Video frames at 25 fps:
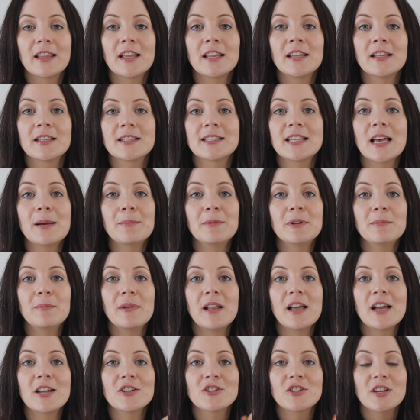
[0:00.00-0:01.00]
then the summer
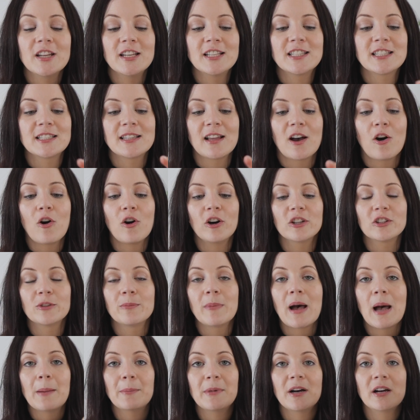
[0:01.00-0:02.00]
blush, it's the Hot
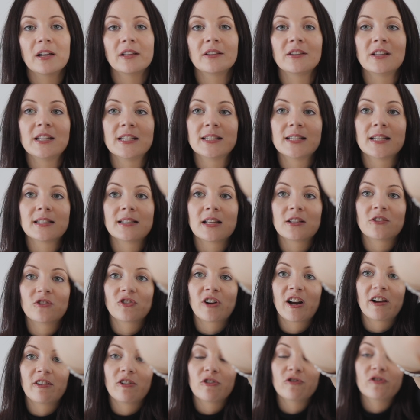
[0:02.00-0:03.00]
Mama. This is the
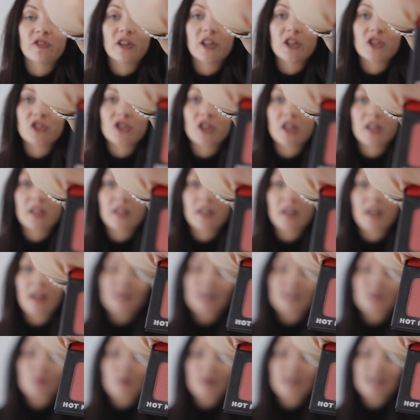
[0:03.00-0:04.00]
travel version.
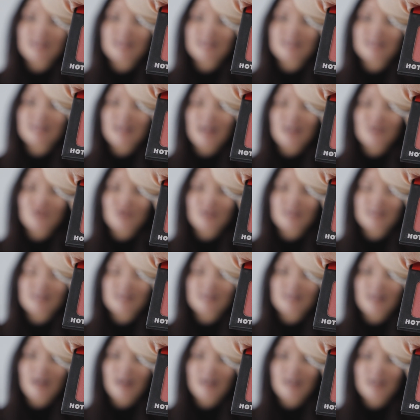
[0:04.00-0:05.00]
This one is such a
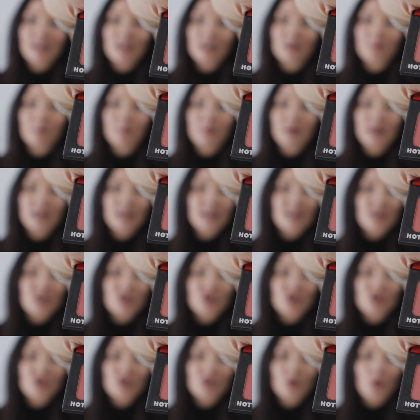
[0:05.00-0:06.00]
stunning
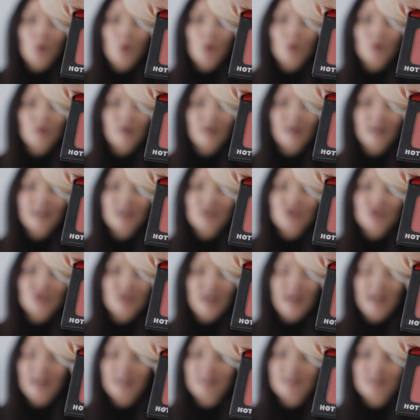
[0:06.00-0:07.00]
peach corally
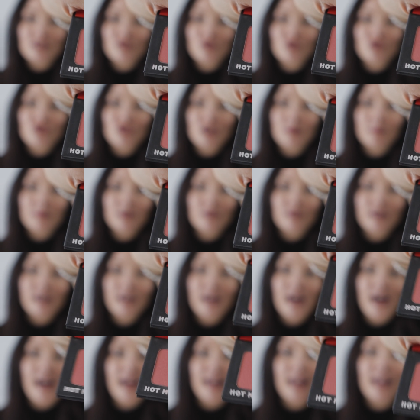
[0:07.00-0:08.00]
shade, shimmery.
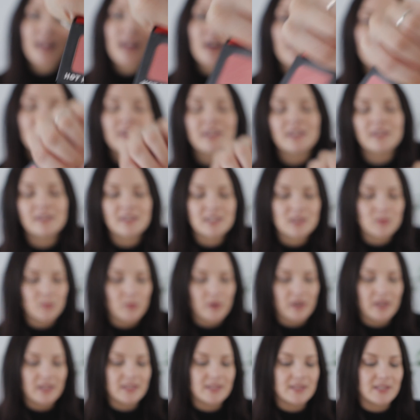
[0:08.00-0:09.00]
I love it in the
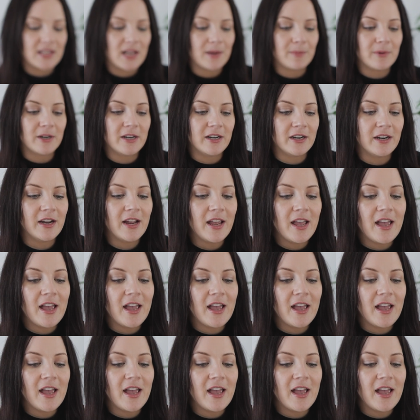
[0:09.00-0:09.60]
spring and summer.